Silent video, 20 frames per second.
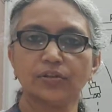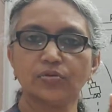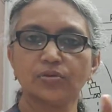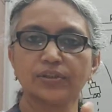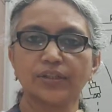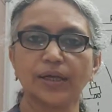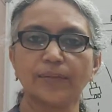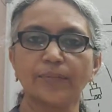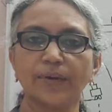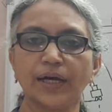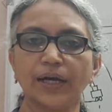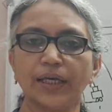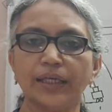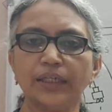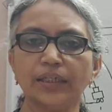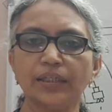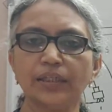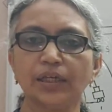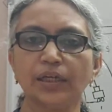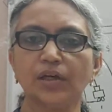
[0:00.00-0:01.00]
through some
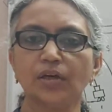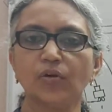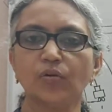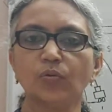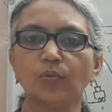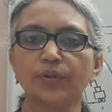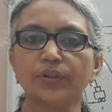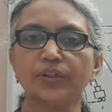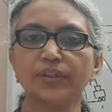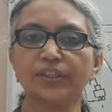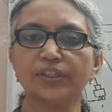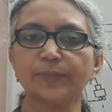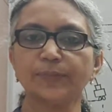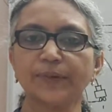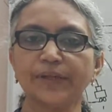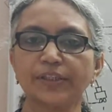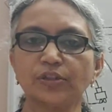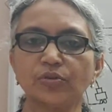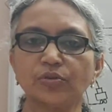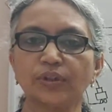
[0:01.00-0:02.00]
height with
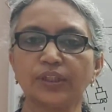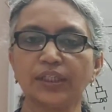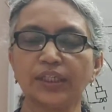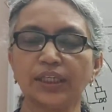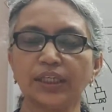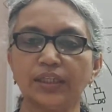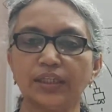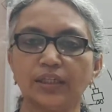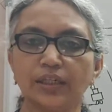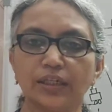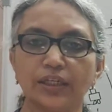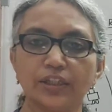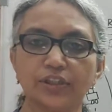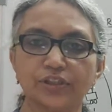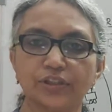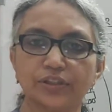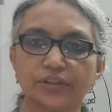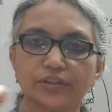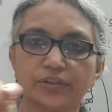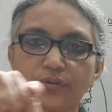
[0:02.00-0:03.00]
respect to the inner
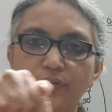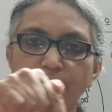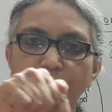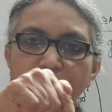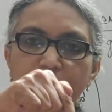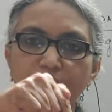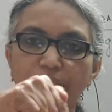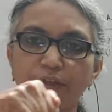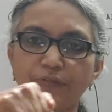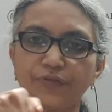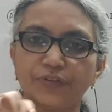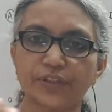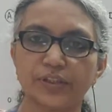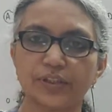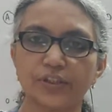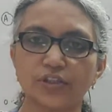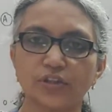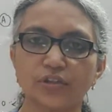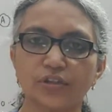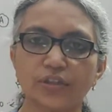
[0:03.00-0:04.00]
edge. So if
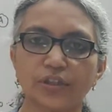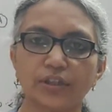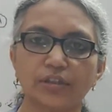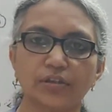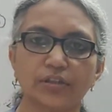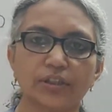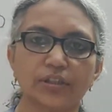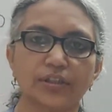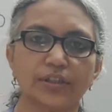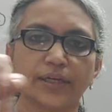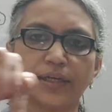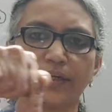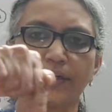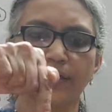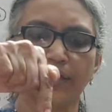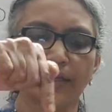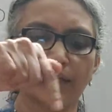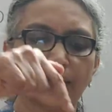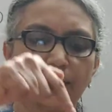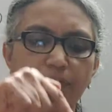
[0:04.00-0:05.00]
this is your circular
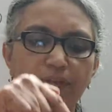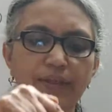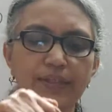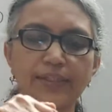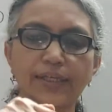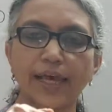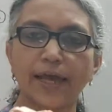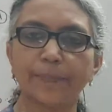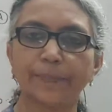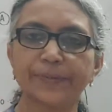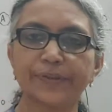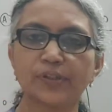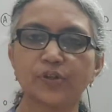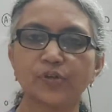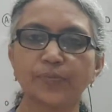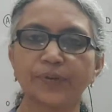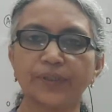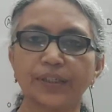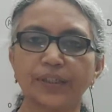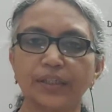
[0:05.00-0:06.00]
track, this
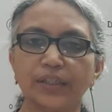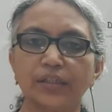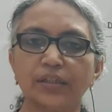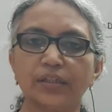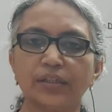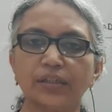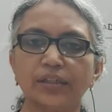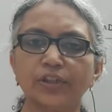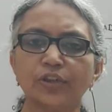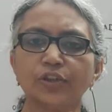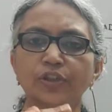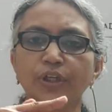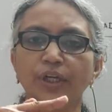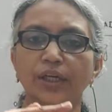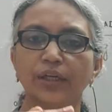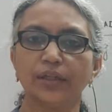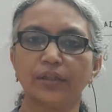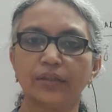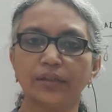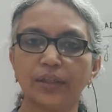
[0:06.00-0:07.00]
happens to be the inner edge.
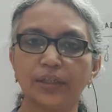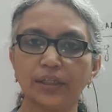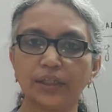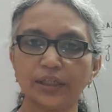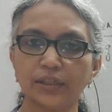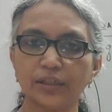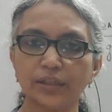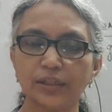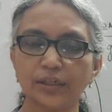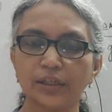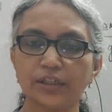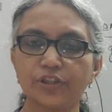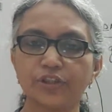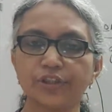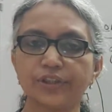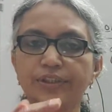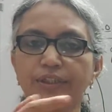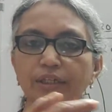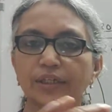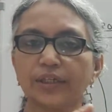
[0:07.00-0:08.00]
The inner edge
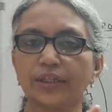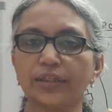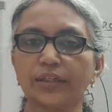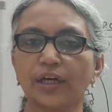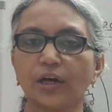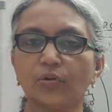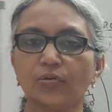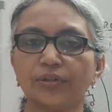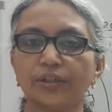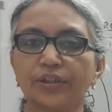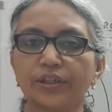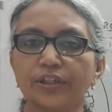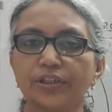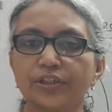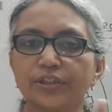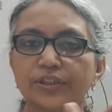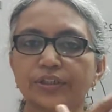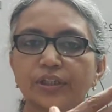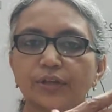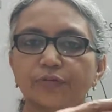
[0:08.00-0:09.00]
is here and the outer
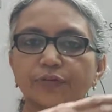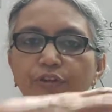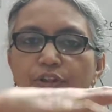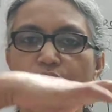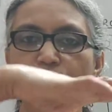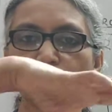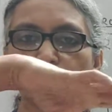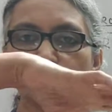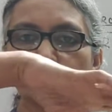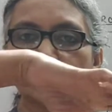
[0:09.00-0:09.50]
edge is here for the